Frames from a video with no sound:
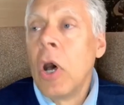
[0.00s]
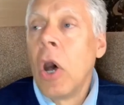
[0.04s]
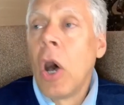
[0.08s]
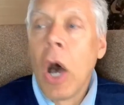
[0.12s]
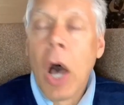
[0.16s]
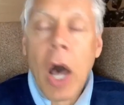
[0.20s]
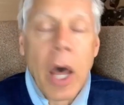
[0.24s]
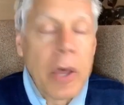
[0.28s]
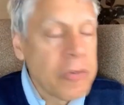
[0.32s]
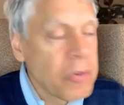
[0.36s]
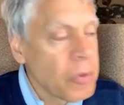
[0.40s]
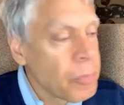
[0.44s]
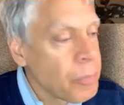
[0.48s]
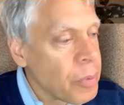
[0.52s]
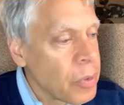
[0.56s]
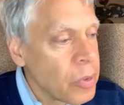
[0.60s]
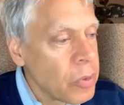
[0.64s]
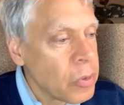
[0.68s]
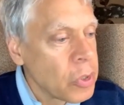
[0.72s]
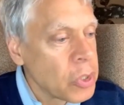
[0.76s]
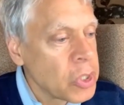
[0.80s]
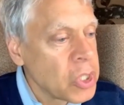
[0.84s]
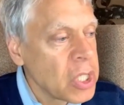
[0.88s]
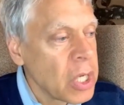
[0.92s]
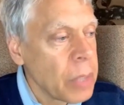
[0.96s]

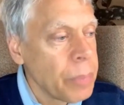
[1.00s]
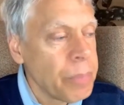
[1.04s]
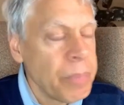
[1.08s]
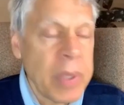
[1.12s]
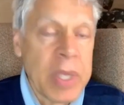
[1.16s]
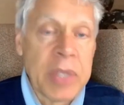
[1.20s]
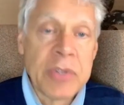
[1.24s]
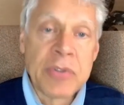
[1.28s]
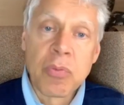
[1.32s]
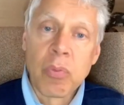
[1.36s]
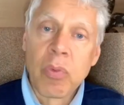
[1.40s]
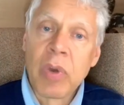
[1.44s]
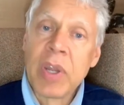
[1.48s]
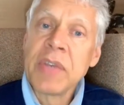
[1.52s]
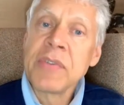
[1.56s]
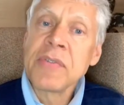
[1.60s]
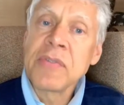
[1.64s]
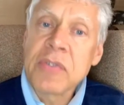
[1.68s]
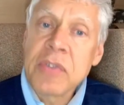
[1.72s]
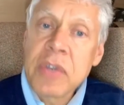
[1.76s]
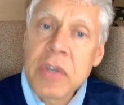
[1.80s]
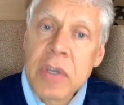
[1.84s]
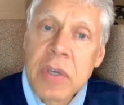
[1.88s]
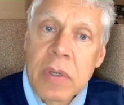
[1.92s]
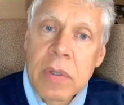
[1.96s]
entrepreneurship means
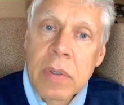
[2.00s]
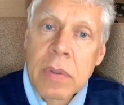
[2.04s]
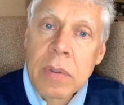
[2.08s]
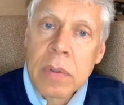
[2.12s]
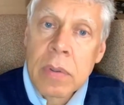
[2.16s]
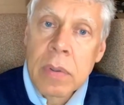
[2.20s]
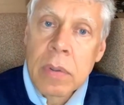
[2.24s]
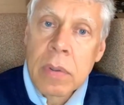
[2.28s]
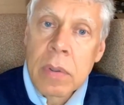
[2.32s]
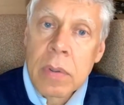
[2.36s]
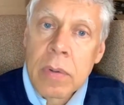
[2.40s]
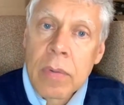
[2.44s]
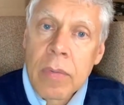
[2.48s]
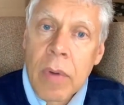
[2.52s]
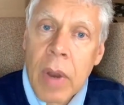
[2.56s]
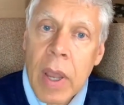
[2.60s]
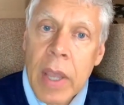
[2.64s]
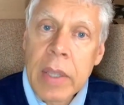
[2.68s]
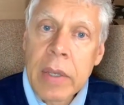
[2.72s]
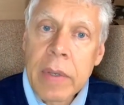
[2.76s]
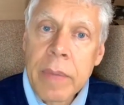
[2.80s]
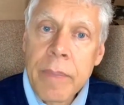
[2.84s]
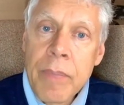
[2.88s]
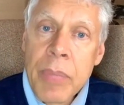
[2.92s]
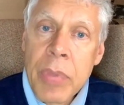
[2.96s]
risk,
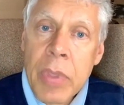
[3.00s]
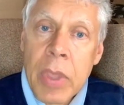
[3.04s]
right?